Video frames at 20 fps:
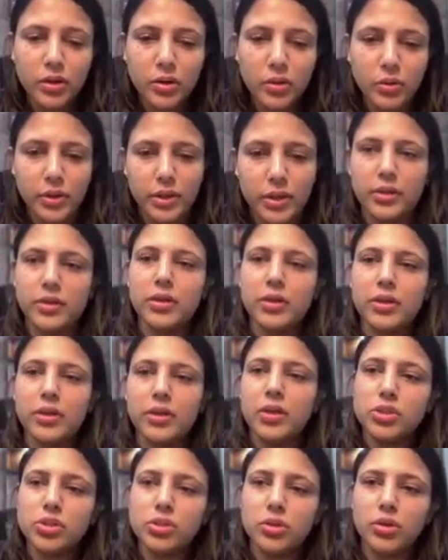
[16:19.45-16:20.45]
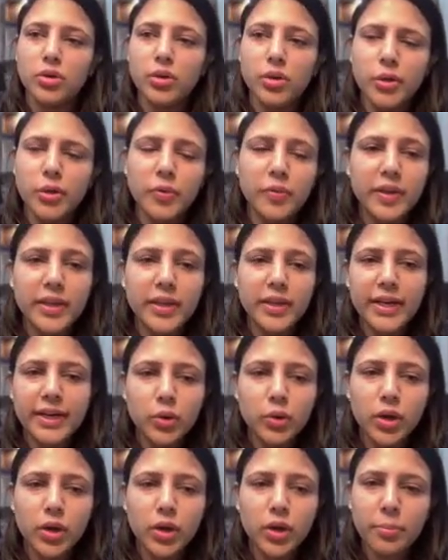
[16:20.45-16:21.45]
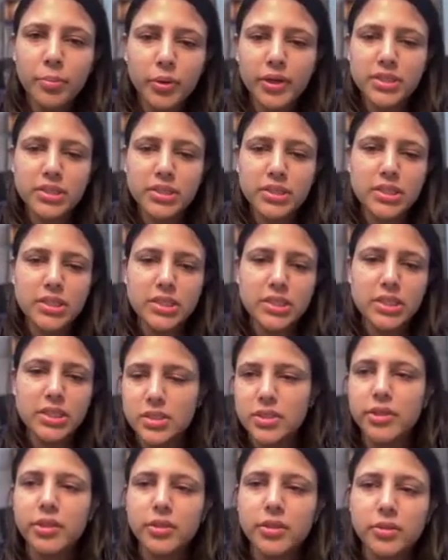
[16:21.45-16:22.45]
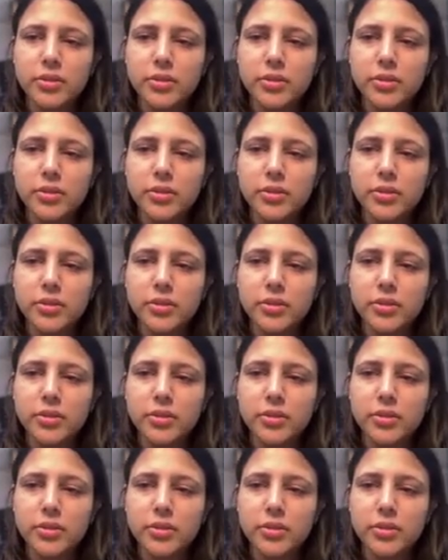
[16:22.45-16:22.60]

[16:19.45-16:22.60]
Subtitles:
Okay. So do we need to compute distances here?